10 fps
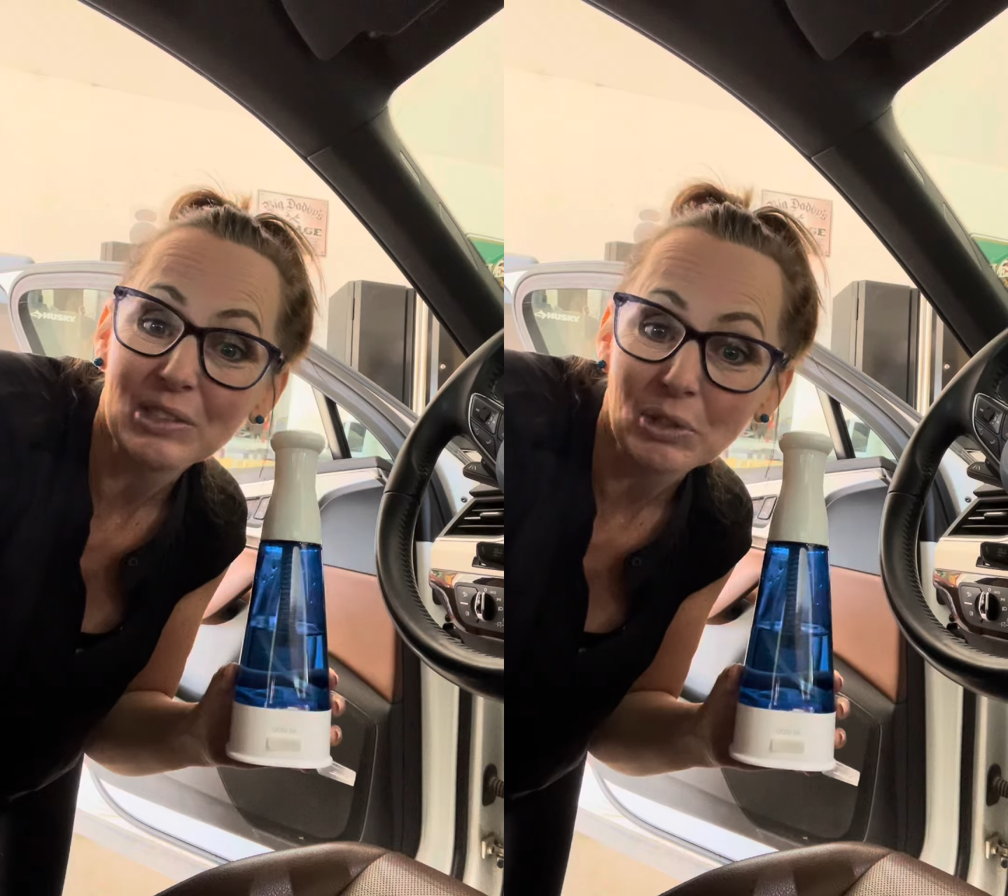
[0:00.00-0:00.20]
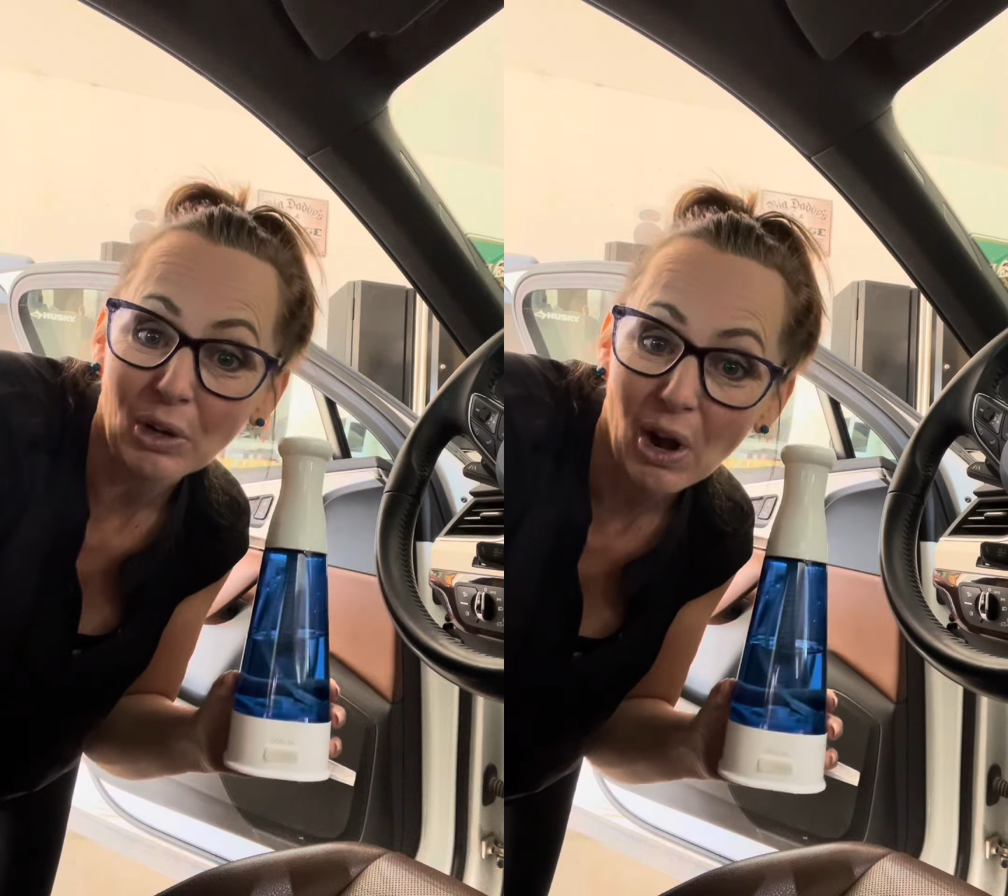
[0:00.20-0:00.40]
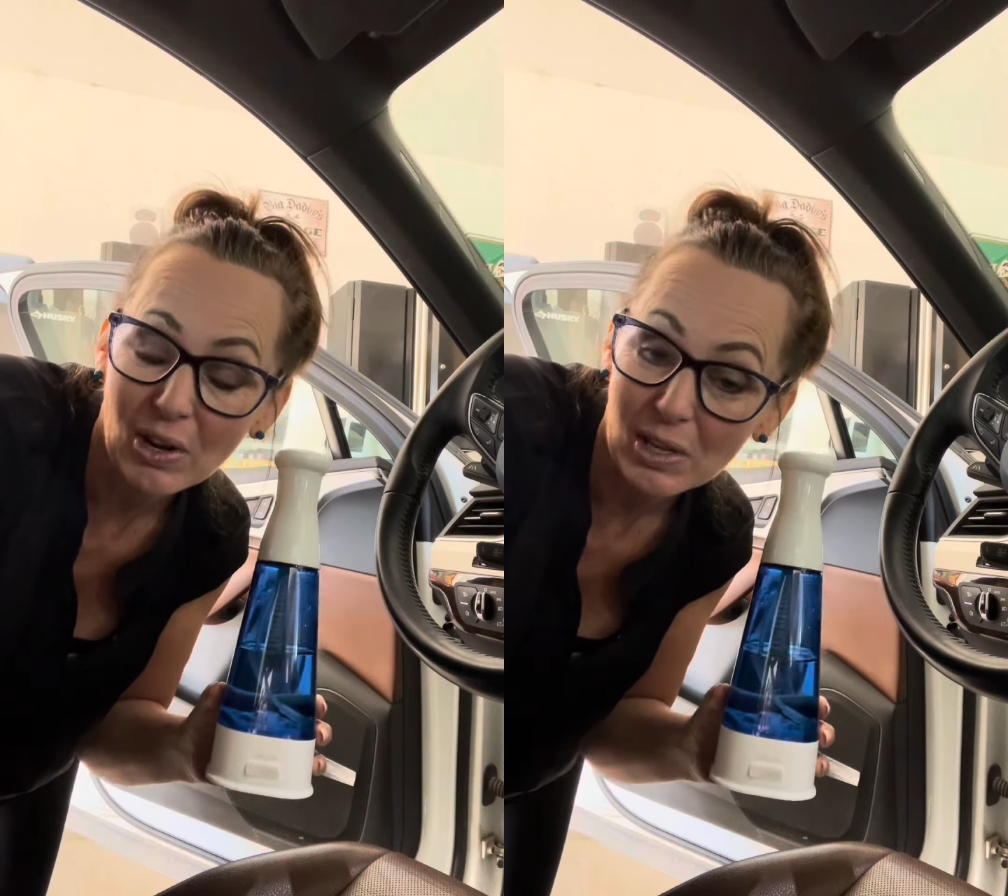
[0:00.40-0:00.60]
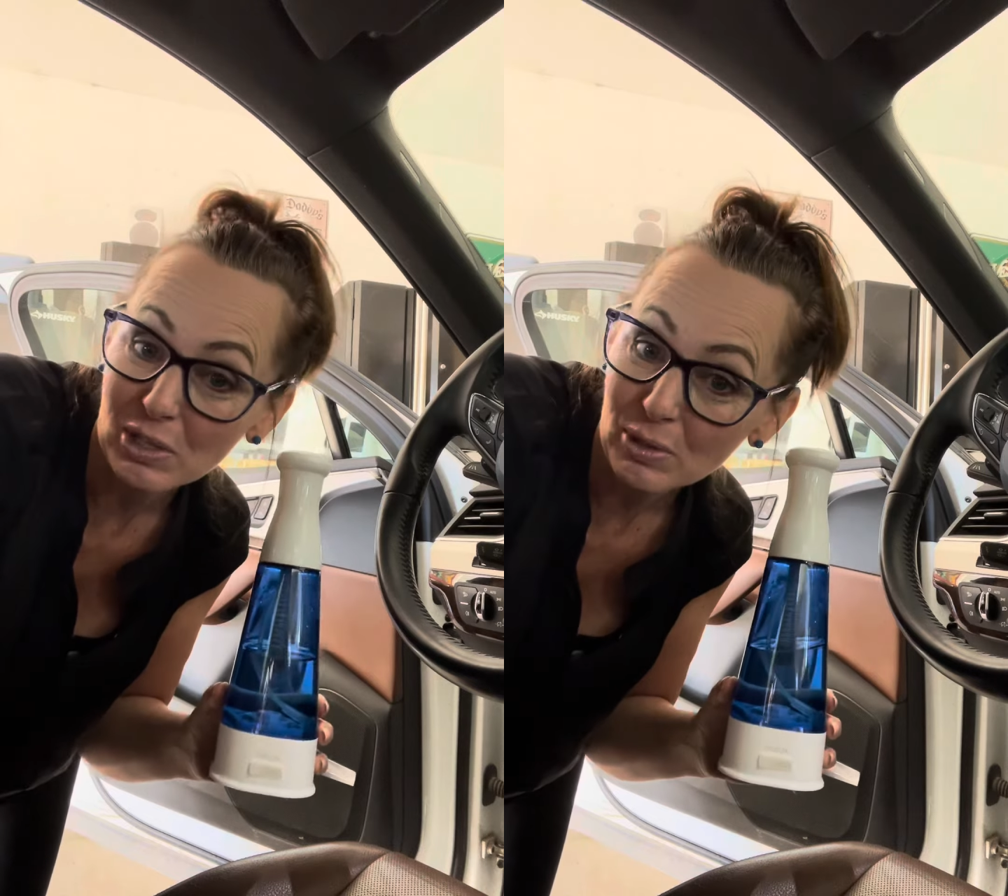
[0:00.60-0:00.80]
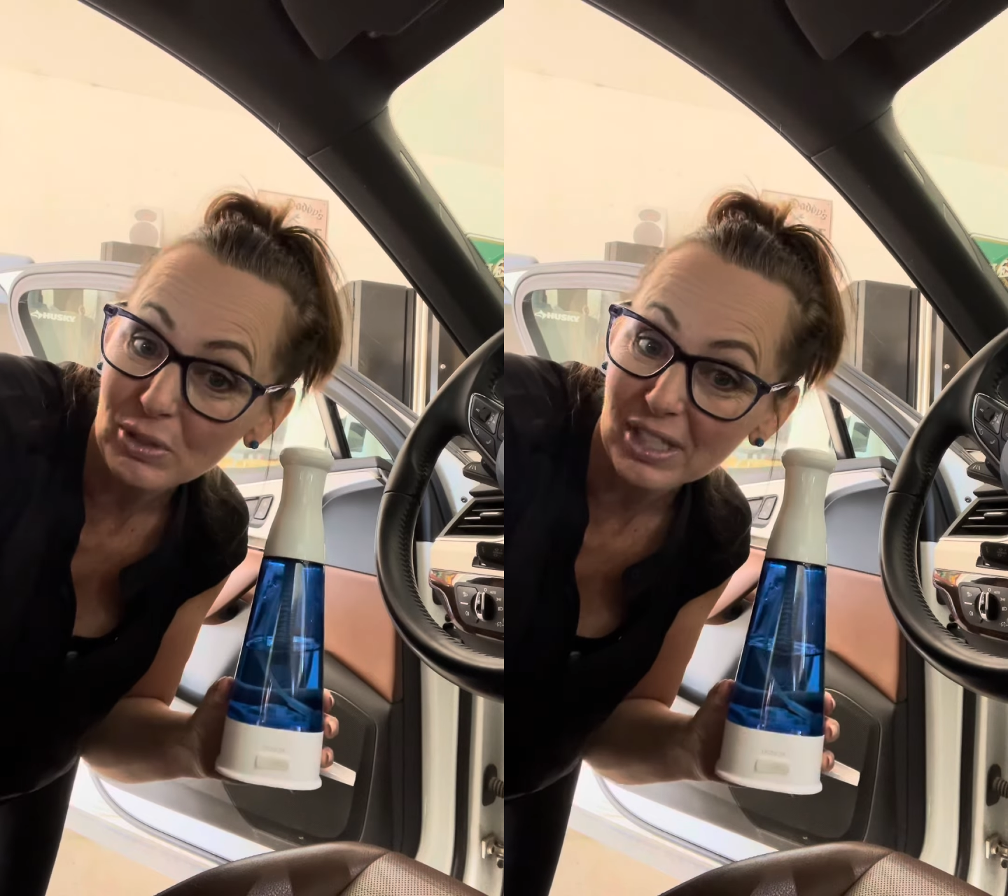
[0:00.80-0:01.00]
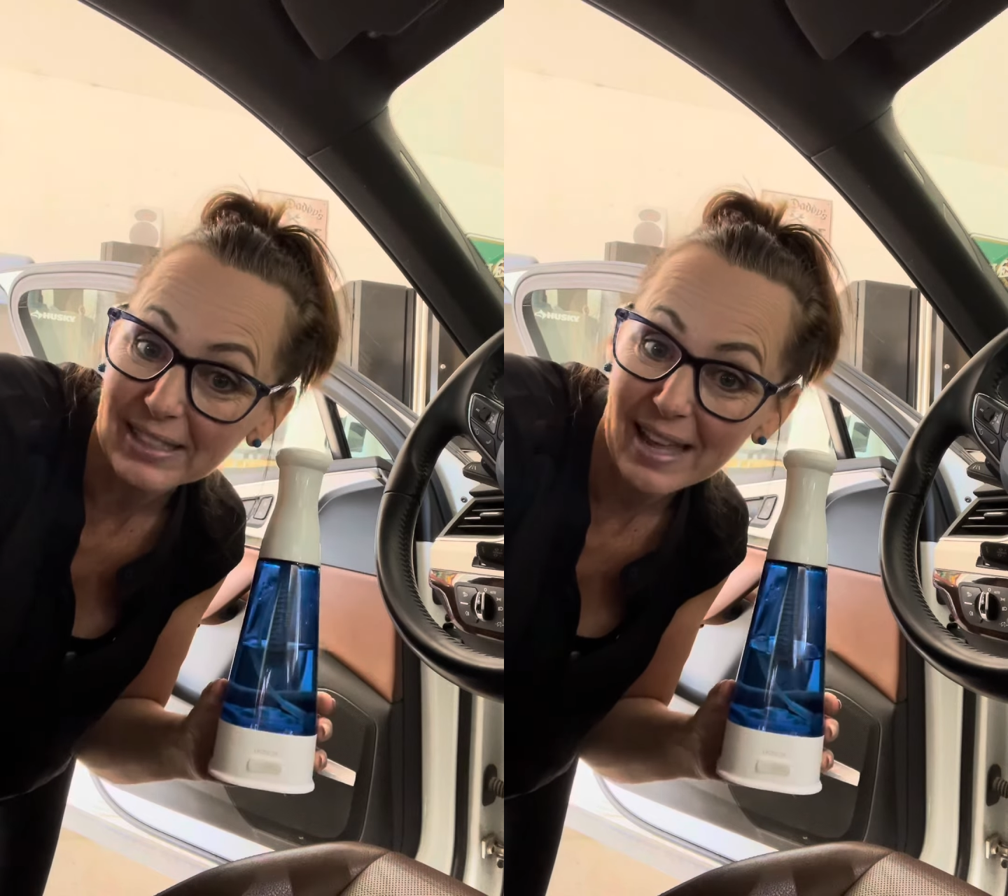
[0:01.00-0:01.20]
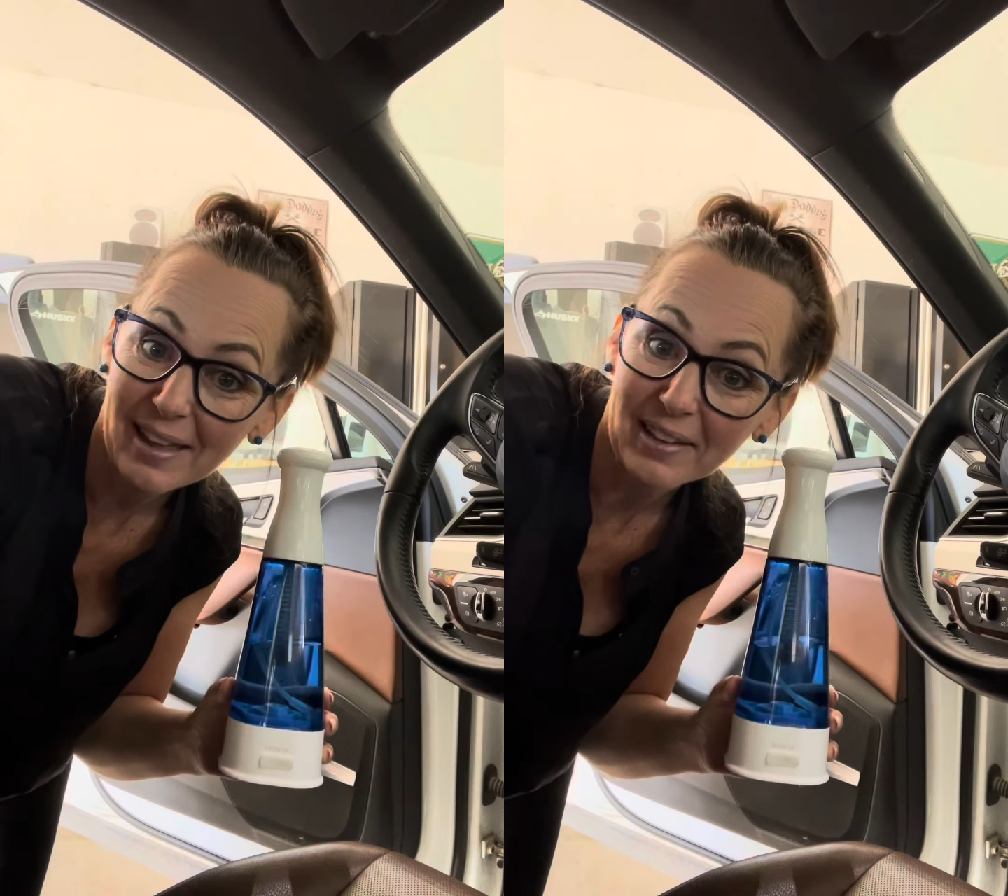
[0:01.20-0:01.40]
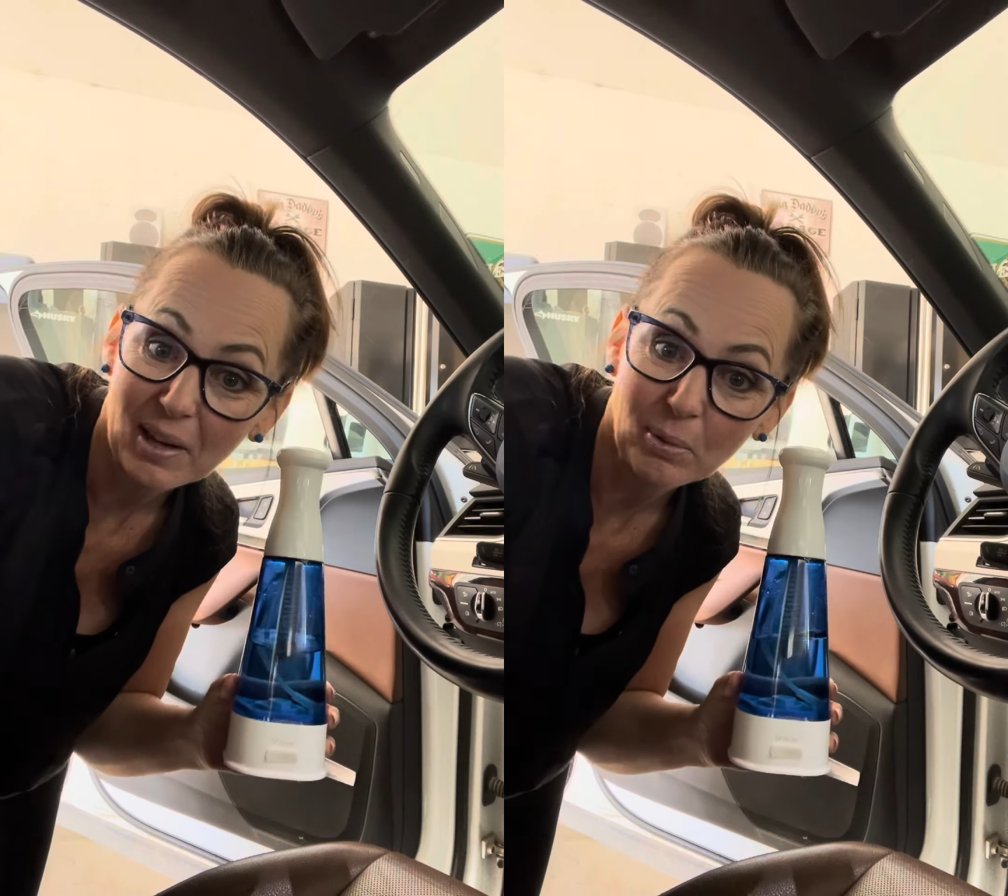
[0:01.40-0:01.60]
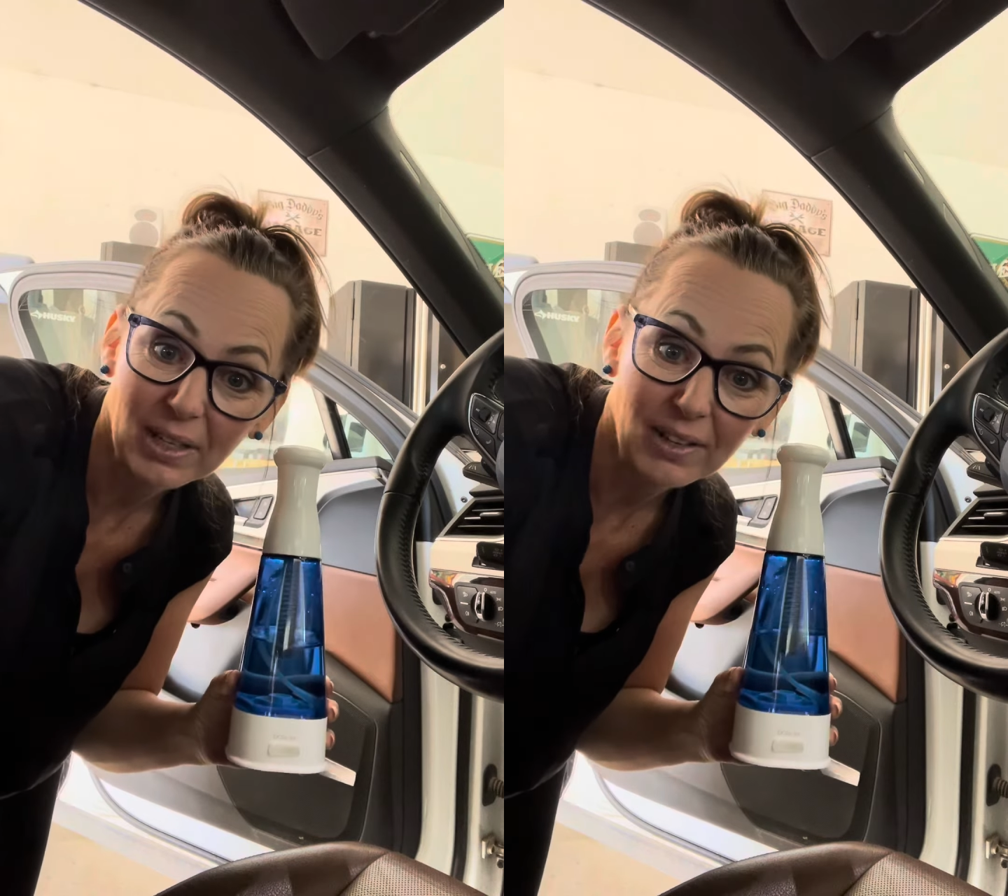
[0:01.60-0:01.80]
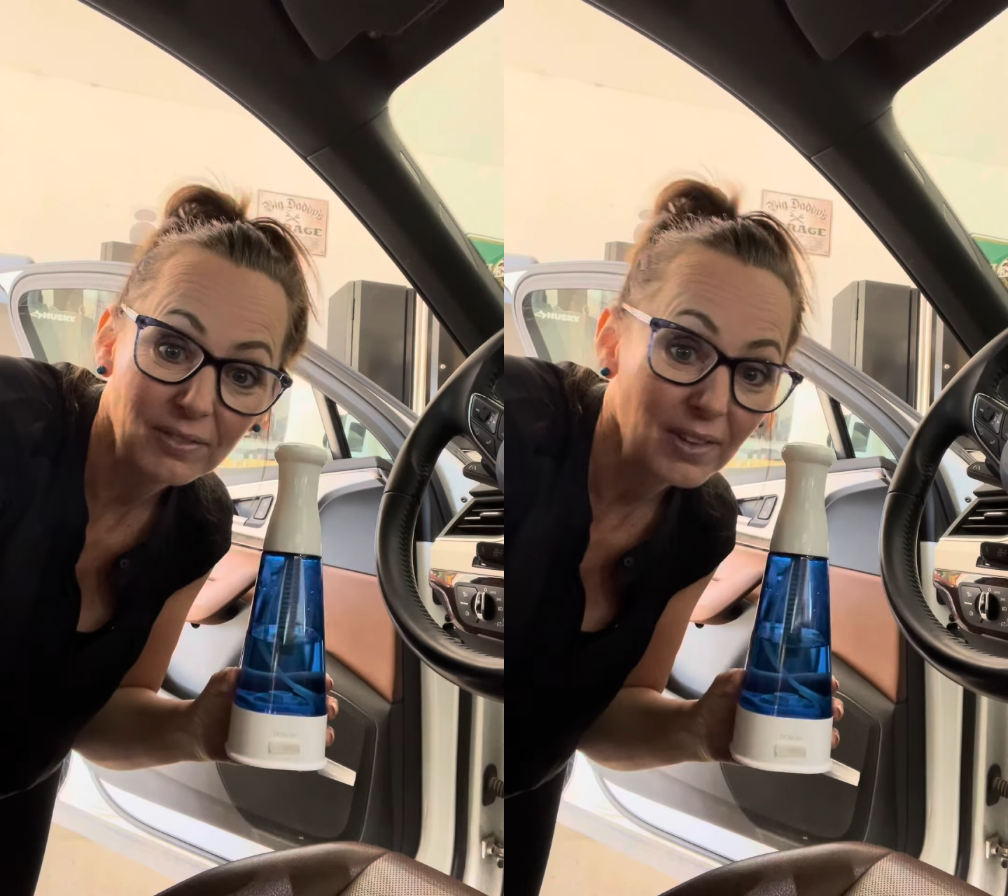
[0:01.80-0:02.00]
your car that you just can't get
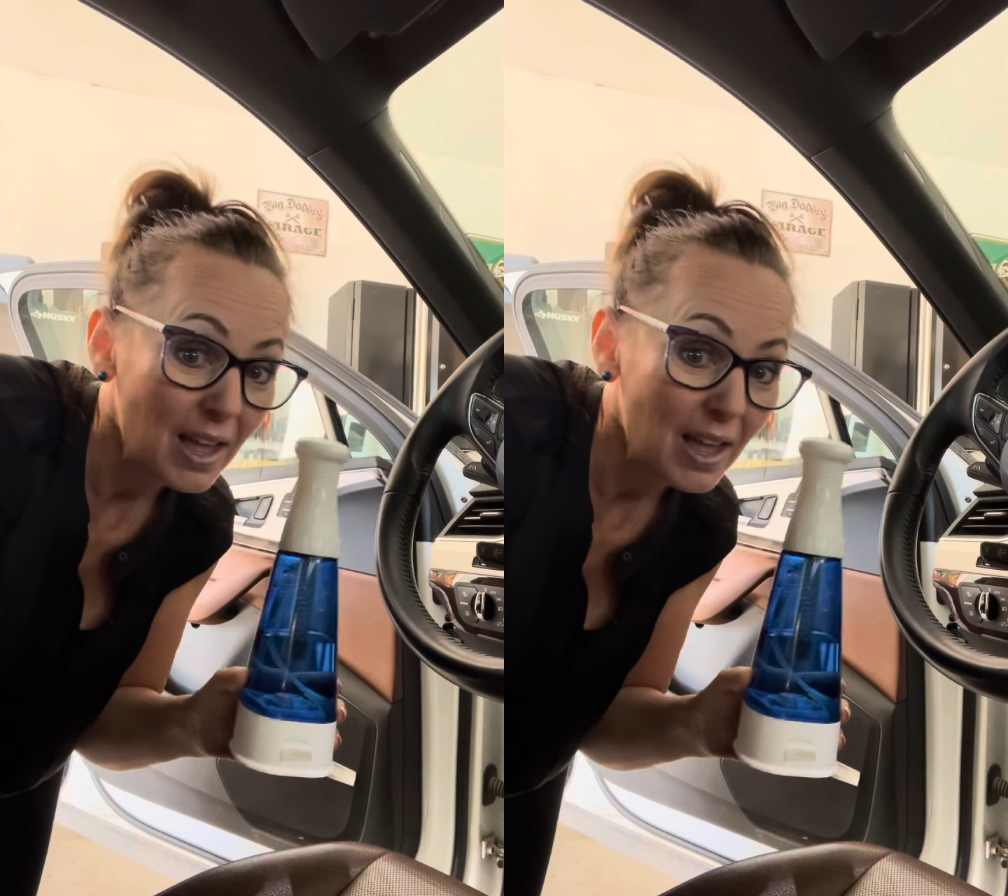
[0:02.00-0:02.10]
rid of.